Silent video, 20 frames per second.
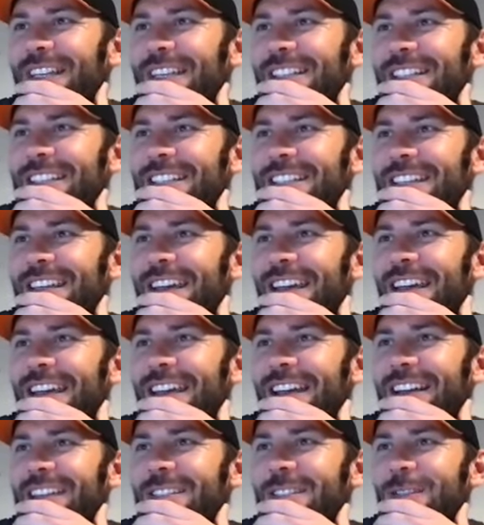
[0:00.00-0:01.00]
it
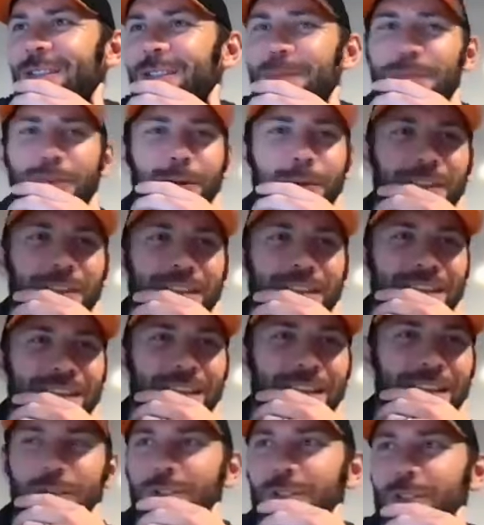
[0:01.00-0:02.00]
today, as you can probably good see.
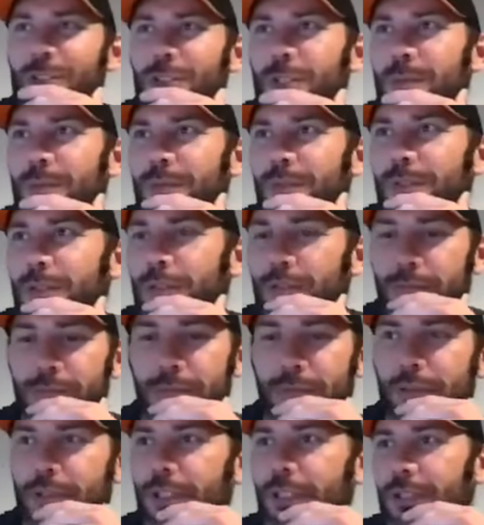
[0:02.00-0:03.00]
Evening,
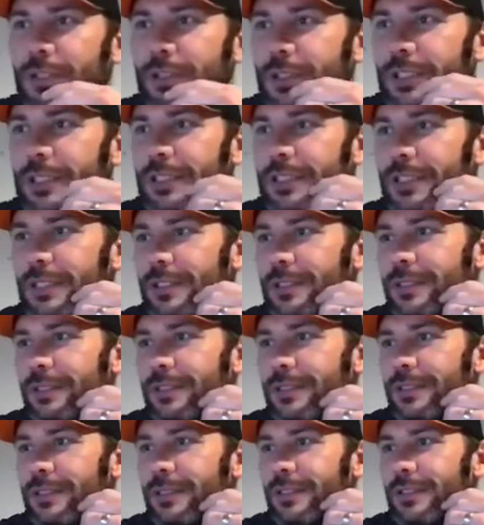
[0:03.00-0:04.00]
everybody. Oh, God, good evening, good
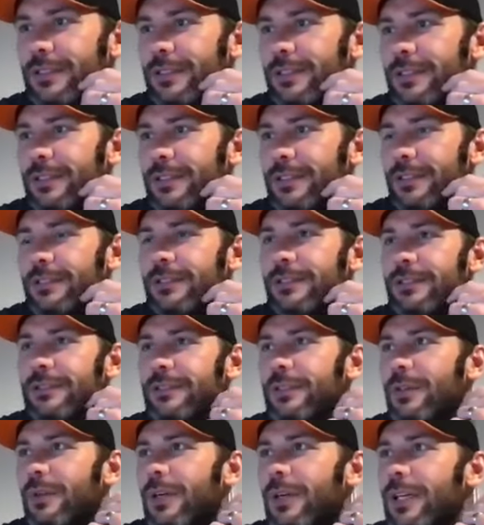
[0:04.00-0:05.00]
evening, good evening
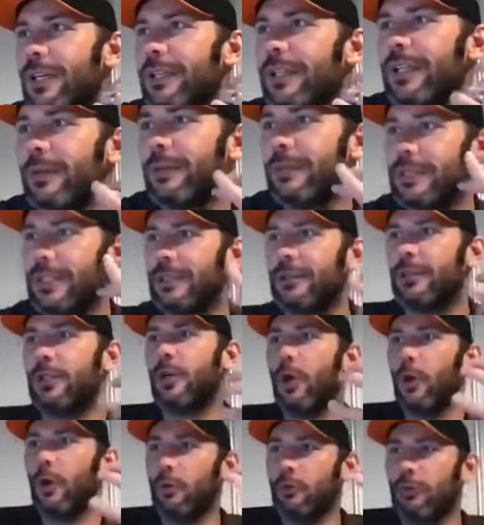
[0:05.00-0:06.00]
quiet
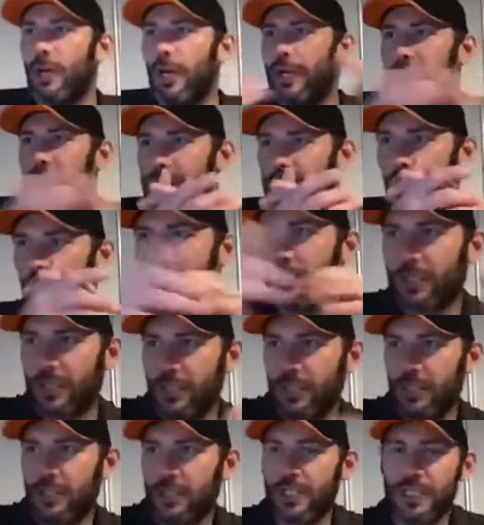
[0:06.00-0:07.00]
cool. Right. So I'm just
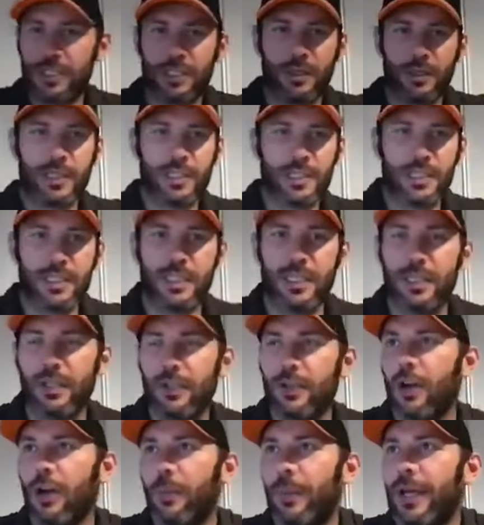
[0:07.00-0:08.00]
going to do this so I can see the
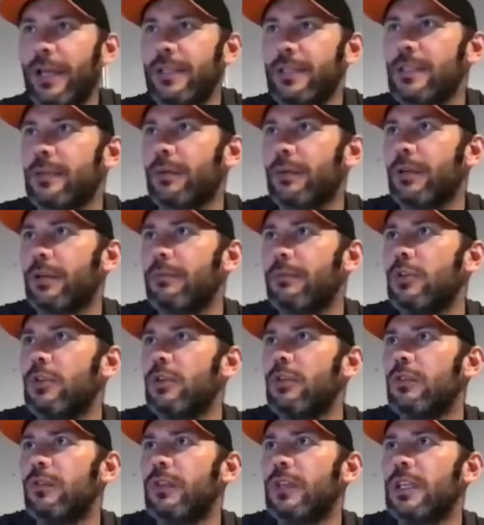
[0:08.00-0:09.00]
comments. I'm going to
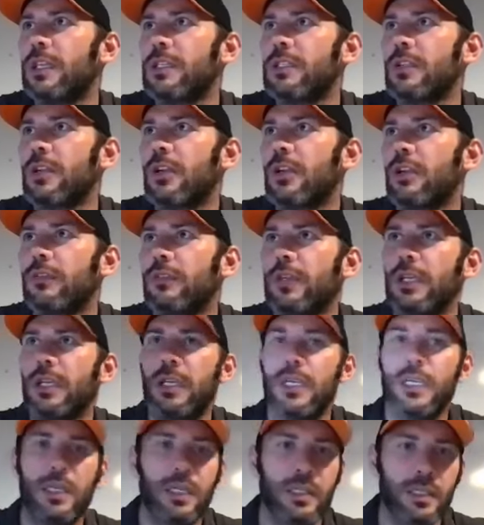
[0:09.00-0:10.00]
move this over
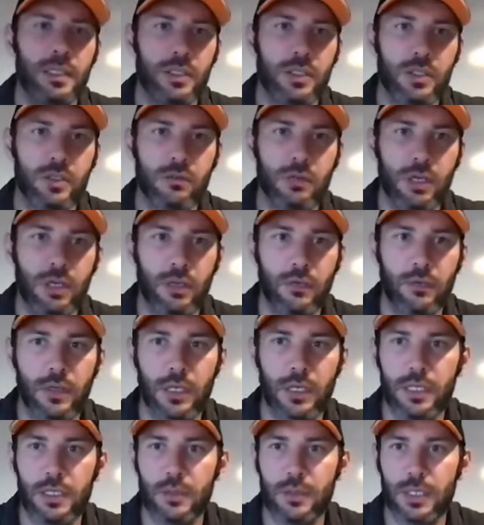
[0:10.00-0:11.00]
here, this screen over
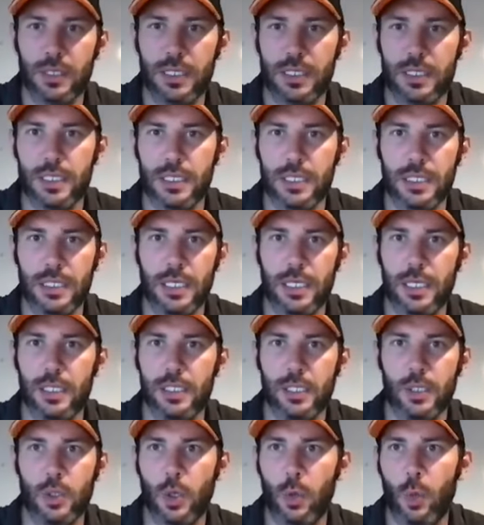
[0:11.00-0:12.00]
here, so I can see. I
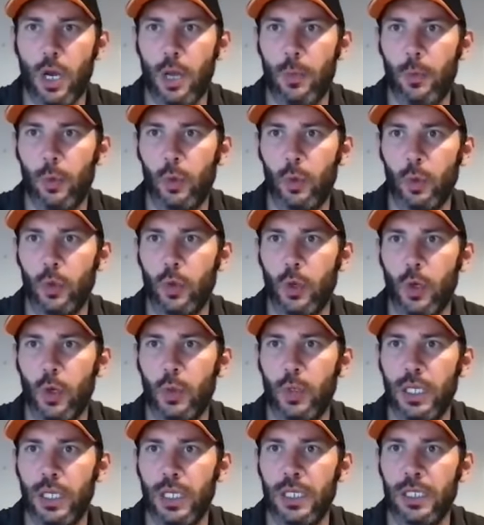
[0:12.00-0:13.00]
don't know why I'm all
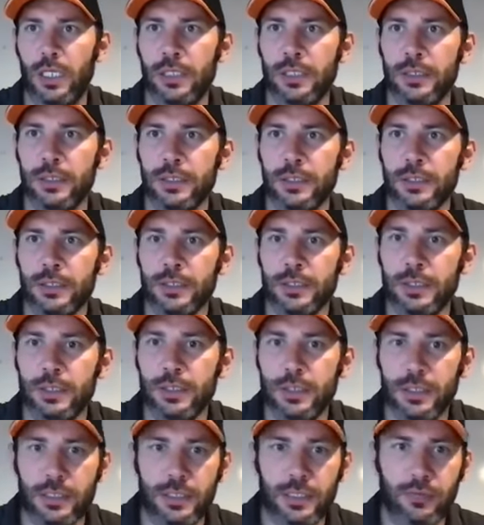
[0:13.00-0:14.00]
croaky.
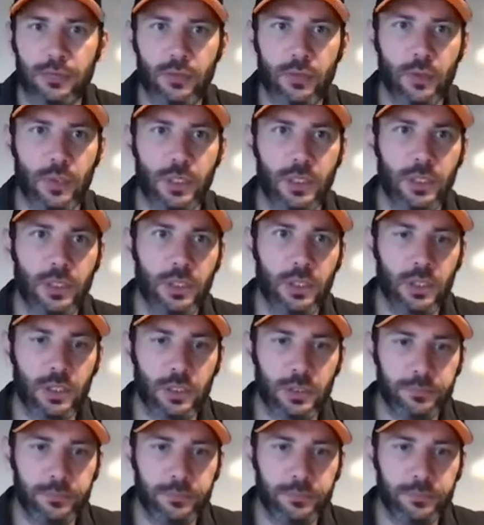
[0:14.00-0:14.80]
Let's have a quick look.